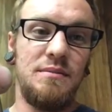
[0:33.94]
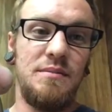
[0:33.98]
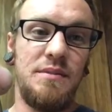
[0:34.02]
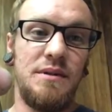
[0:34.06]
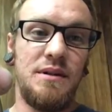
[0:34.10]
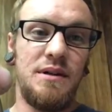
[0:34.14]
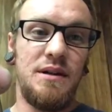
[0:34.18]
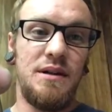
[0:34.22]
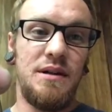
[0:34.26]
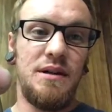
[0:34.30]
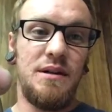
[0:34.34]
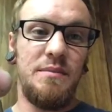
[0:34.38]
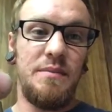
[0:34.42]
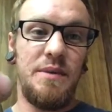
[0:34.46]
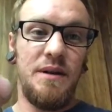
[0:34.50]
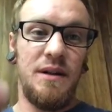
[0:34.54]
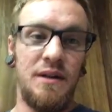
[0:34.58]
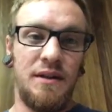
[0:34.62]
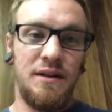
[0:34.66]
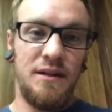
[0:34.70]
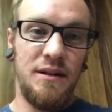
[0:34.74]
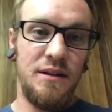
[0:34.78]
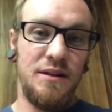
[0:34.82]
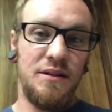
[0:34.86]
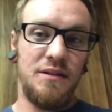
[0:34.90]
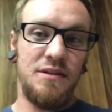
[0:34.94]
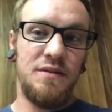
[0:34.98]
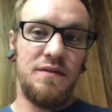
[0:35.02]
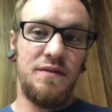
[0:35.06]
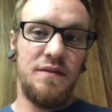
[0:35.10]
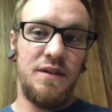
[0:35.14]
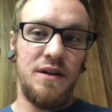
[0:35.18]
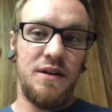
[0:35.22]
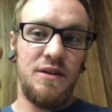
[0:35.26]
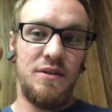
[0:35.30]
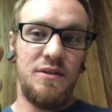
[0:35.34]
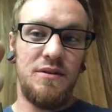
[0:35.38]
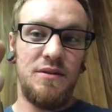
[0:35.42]
But apparently those
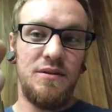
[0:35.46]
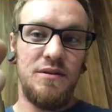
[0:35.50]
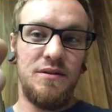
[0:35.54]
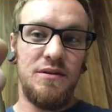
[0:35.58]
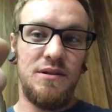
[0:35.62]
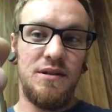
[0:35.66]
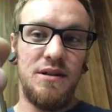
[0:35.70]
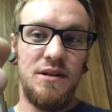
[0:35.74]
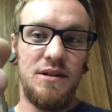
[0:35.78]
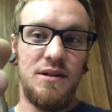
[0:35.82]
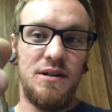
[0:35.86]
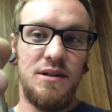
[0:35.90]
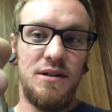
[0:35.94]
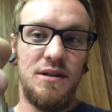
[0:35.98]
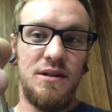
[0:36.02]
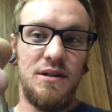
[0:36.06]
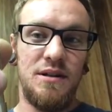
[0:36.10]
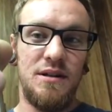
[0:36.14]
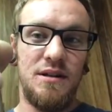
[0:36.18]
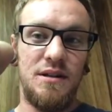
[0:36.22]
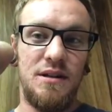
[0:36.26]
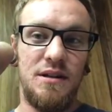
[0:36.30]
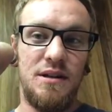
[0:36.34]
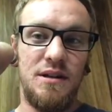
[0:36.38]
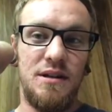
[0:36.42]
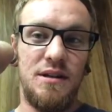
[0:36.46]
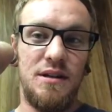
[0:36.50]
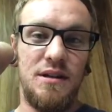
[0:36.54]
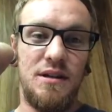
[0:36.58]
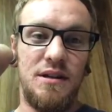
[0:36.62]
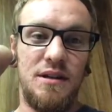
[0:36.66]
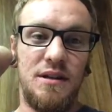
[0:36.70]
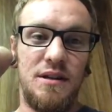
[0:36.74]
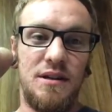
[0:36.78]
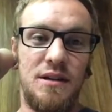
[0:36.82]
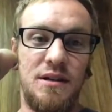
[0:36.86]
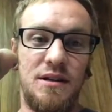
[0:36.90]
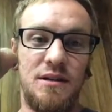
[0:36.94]
vent holes on
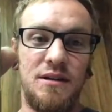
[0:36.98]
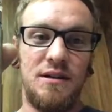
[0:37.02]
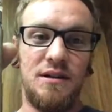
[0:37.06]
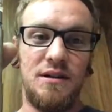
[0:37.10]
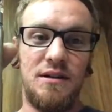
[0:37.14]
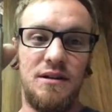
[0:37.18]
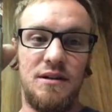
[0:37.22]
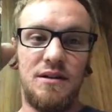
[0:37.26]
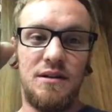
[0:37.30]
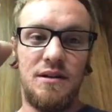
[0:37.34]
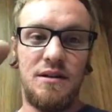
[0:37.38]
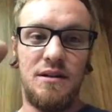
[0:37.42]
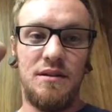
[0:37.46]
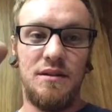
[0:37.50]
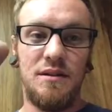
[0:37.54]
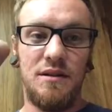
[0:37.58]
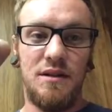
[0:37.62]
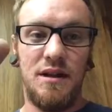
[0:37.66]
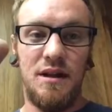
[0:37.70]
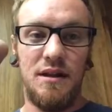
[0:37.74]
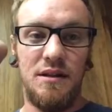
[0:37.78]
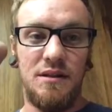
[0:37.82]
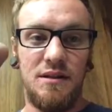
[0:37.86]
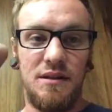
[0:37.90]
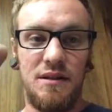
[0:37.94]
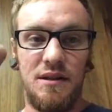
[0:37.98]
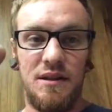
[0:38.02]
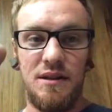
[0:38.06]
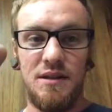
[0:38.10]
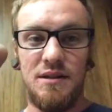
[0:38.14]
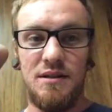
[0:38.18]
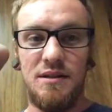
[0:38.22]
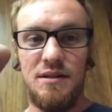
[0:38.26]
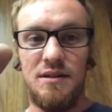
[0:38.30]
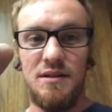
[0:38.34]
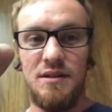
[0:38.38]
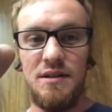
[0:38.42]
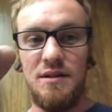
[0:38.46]
the other
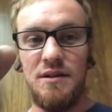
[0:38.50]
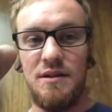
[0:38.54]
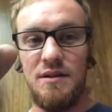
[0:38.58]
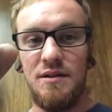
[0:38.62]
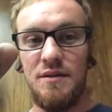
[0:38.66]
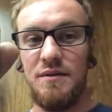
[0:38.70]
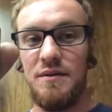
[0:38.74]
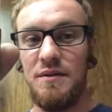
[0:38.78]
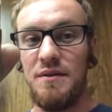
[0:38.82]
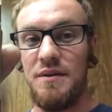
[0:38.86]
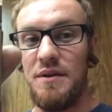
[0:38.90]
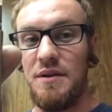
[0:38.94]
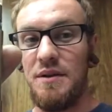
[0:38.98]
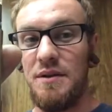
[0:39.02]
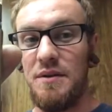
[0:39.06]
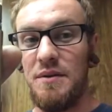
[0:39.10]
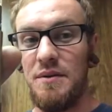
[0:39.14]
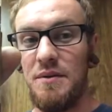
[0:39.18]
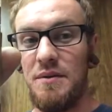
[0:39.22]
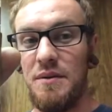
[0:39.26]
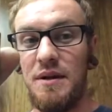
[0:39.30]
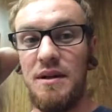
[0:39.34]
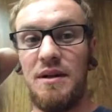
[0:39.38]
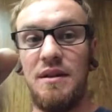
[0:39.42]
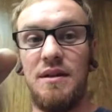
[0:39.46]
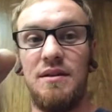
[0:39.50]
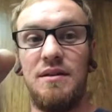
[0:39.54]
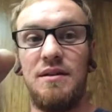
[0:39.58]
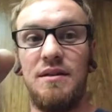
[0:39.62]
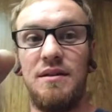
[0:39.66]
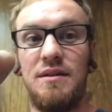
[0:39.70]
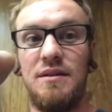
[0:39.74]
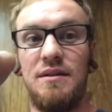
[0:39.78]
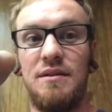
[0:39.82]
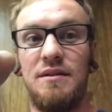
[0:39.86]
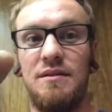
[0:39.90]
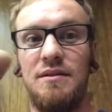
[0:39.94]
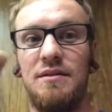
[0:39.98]
KTS don't do
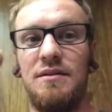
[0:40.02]
anything.